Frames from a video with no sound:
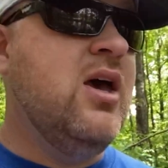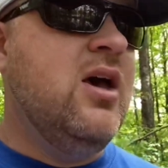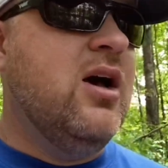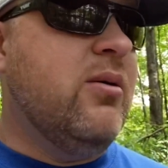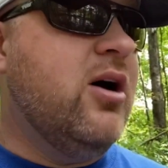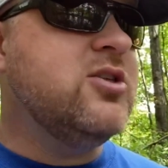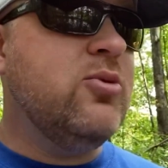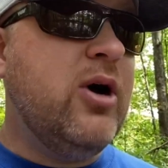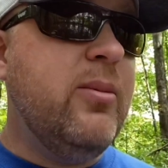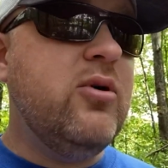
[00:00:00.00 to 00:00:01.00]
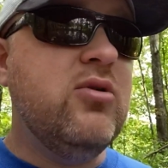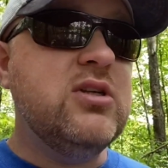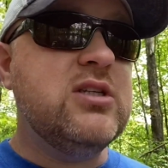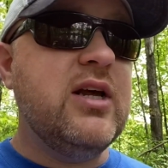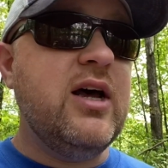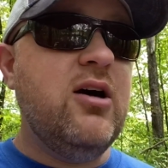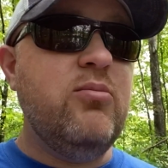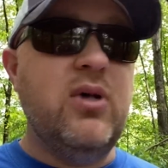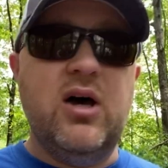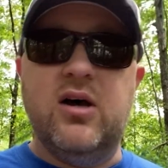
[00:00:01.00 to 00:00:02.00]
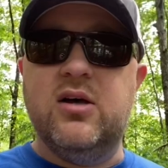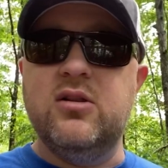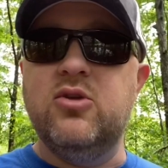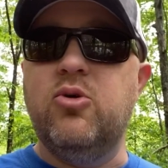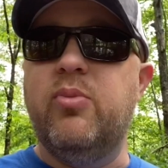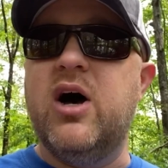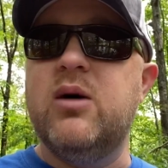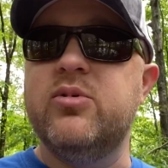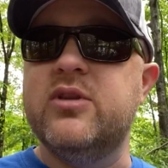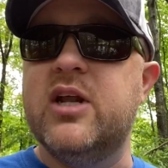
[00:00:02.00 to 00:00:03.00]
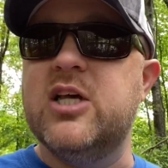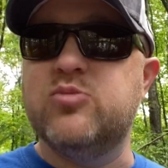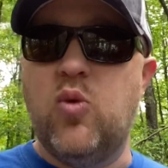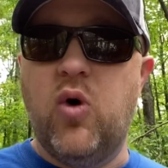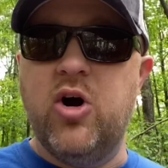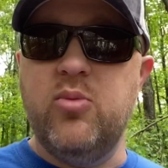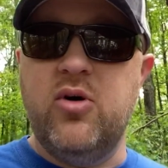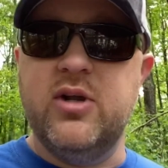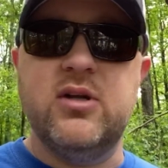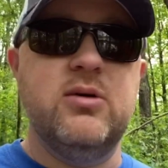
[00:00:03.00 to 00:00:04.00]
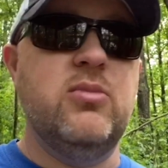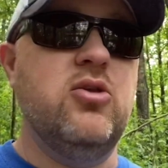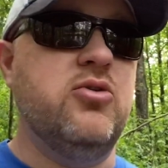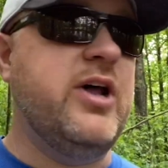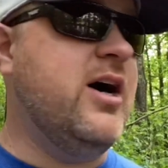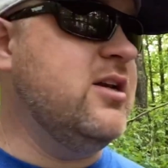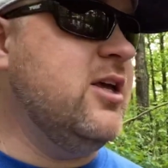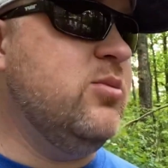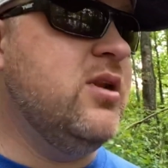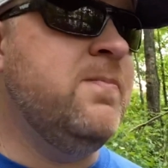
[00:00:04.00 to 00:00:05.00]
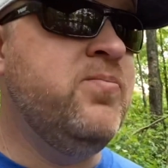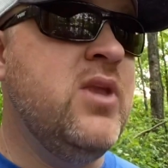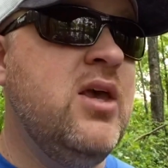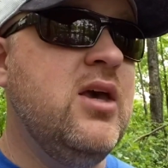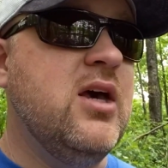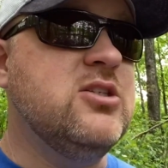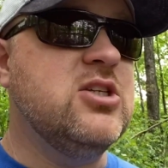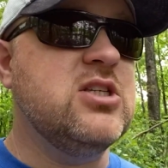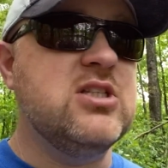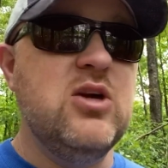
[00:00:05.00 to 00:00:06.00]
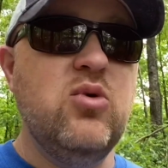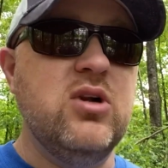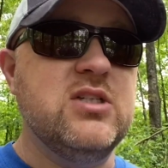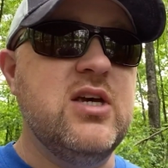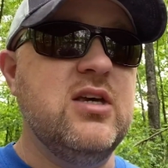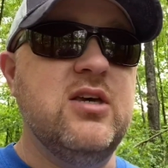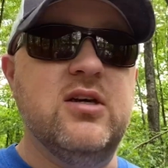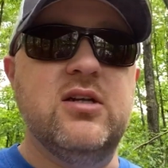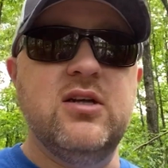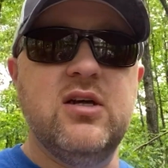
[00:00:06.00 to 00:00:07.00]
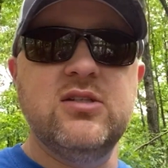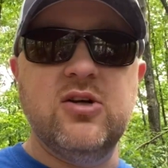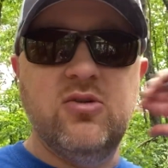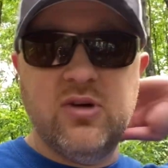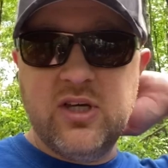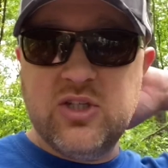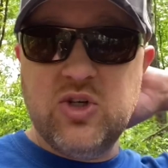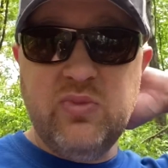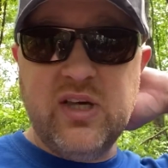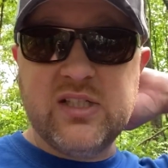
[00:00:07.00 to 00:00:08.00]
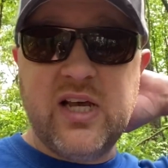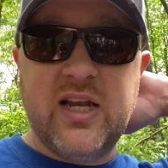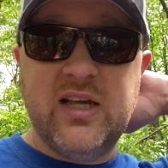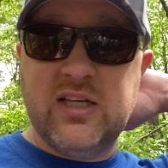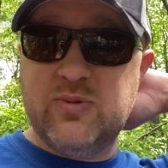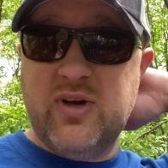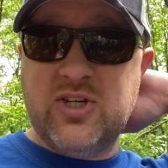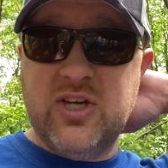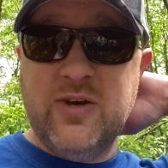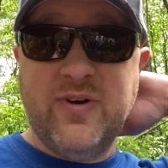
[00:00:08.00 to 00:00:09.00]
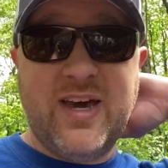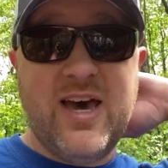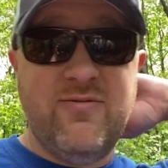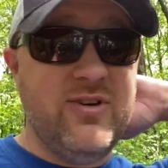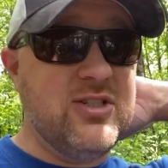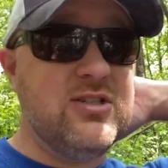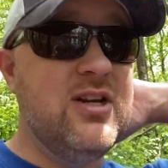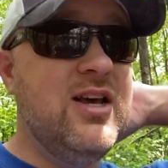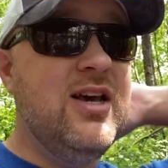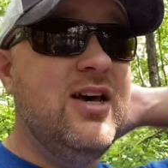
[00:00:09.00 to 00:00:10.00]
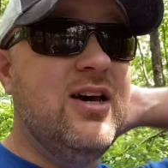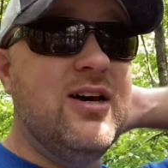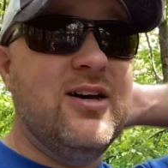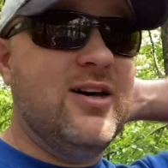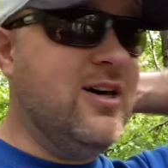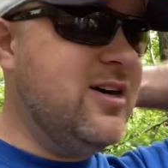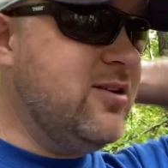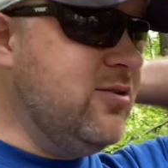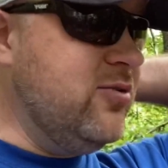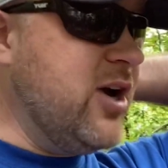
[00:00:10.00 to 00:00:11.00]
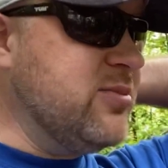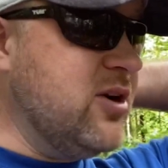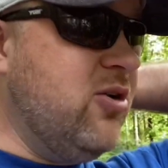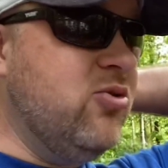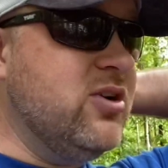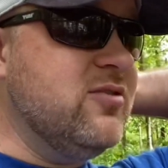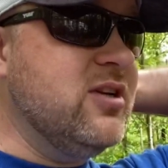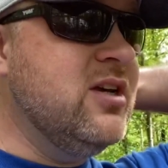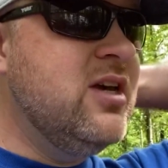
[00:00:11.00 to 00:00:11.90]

I'm also probably gonna set out my little bobber that has my worm on it, my little dock demon, and just to see what it'll take yet. So it should be exciting, especially if a catfish grabs a hold of it.